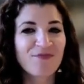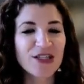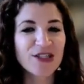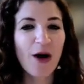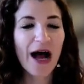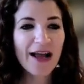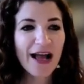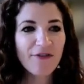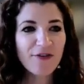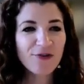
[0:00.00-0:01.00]
So
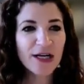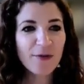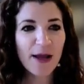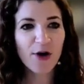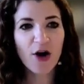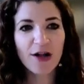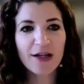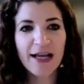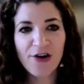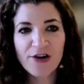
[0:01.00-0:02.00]
I've written a paper
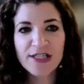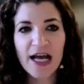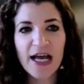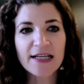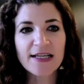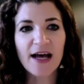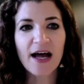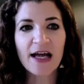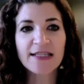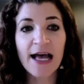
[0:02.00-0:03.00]
called Error Tight
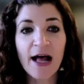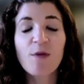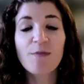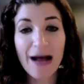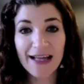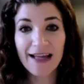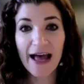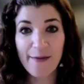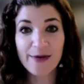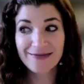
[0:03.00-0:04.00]
to help my
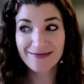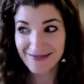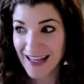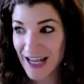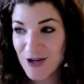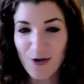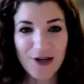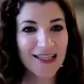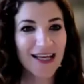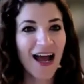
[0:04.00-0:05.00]
lab and
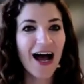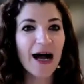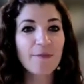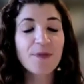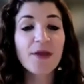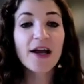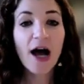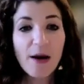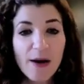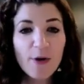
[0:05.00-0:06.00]
yours
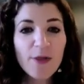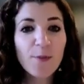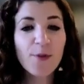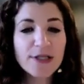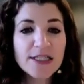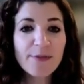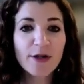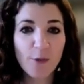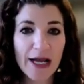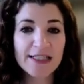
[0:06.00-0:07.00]
come up with
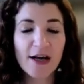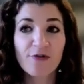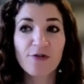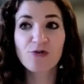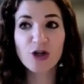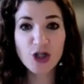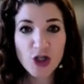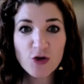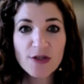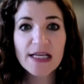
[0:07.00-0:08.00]
principled ways of
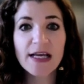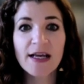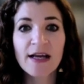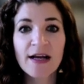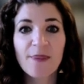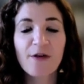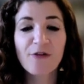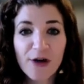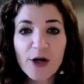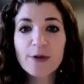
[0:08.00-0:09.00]
reducing the
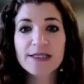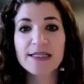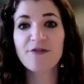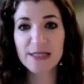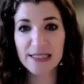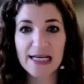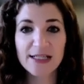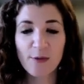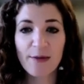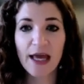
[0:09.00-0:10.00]
frequency of
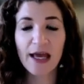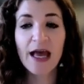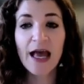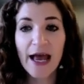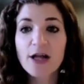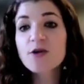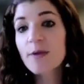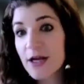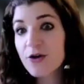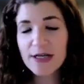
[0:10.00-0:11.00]
mistakes we make and also
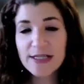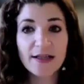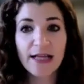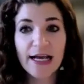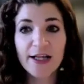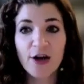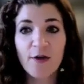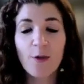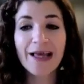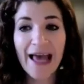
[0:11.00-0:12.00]
increasing the likelihood
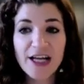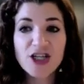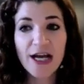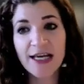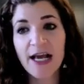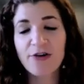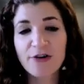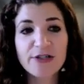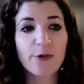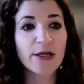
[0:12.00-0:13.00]
that we'll catch any
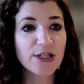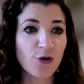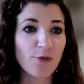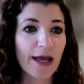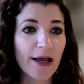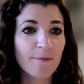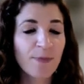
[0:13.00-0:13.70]
errors that we do make.